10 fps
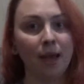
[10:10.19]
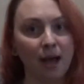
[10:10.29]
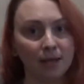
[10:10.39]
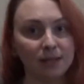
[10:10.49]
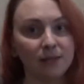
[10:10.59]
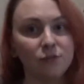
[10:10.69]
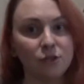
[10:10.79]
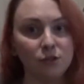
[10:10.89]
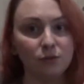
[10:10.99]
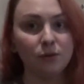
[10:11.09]
and gives
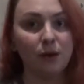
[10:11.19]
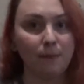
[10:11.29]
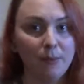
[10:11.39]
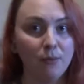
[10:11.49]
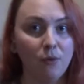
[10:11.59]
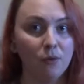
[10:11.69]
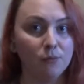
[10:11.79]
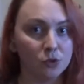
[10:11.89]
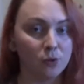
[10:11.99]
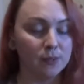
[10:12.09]
you a bit more
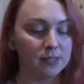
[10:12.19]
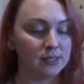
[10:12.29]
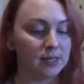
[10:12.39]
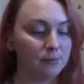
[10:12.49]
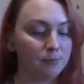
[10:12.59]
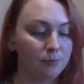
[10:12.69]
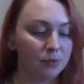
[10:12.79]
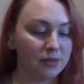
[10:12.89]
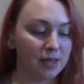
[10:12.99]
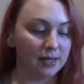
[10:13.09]
absorbency.
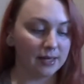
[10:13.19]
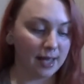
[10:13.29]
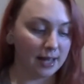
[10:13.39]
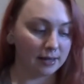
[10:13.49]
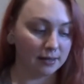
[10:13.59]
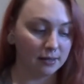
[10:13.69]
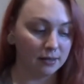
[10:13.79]
But then again,